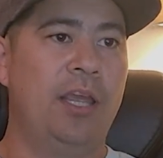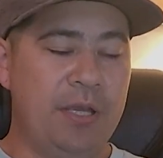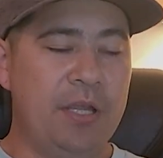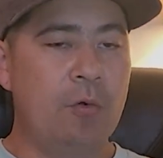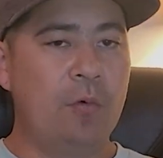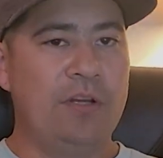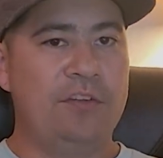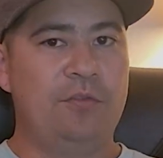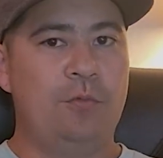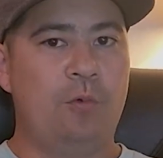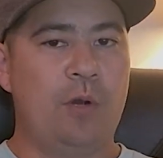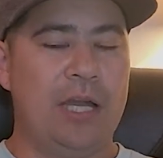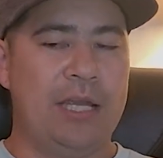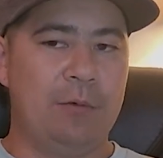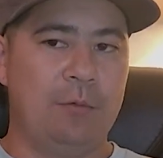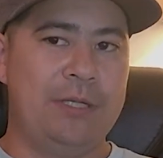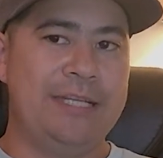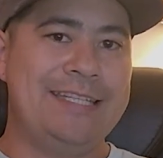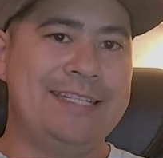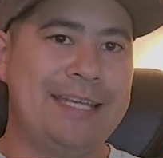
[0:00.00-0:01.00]
Big reason why
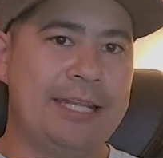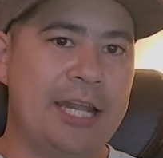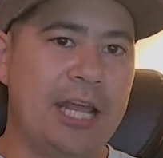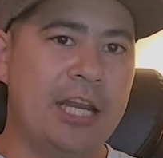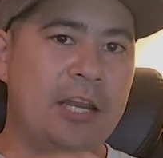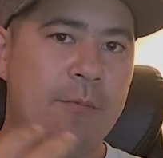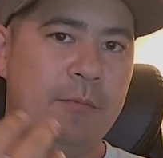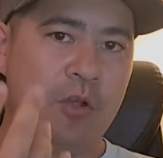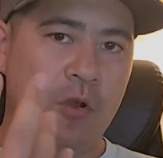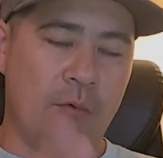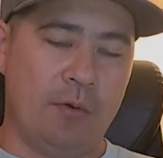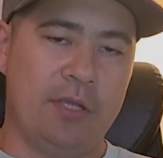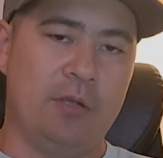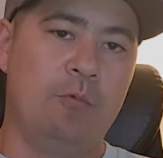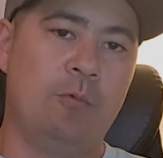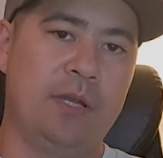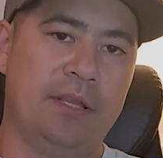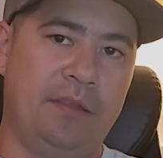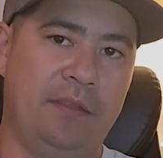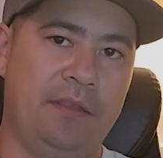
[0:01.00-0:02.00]
we did end up
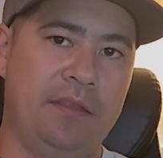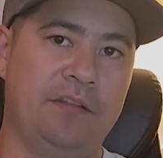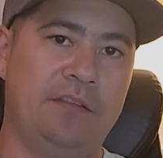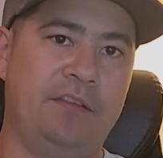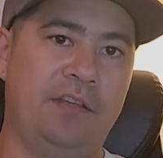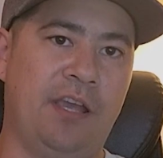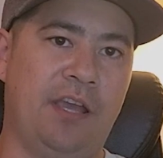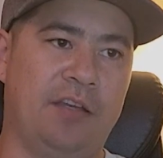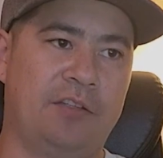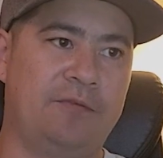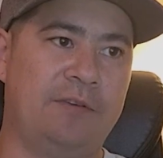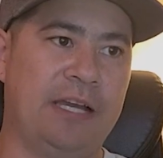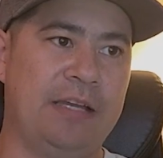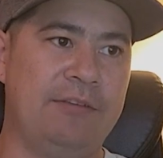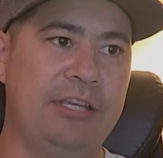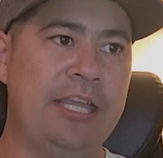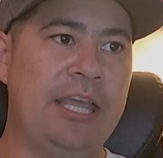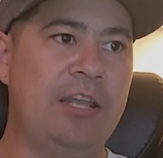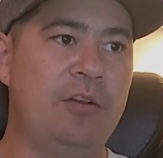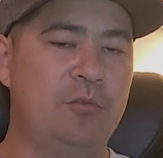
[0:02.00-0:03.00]
going with the
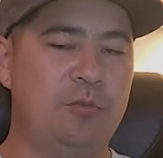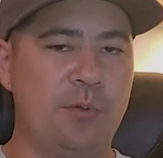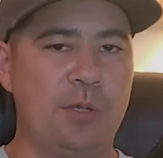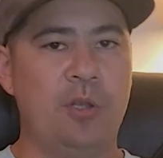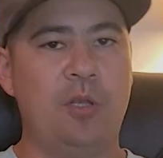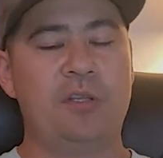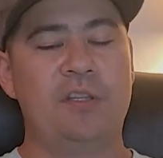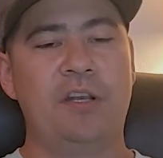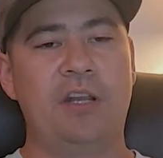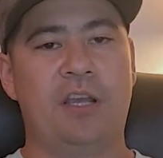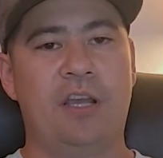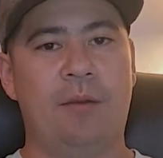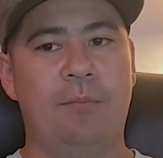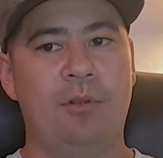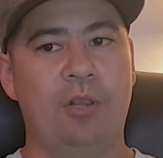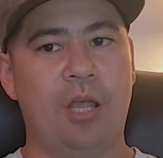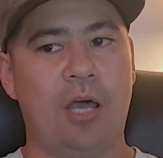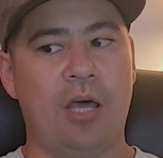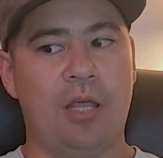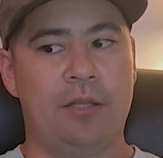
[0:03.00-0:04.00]
CX5 again is we looked at a
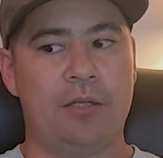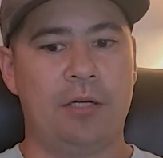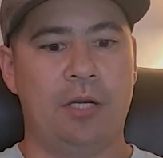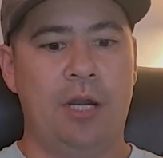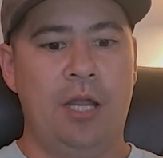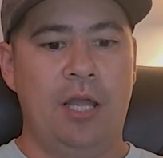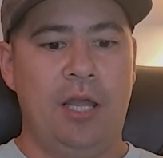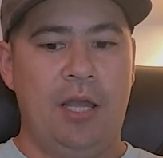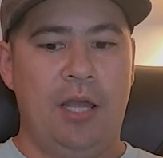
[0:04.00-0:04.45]
couple other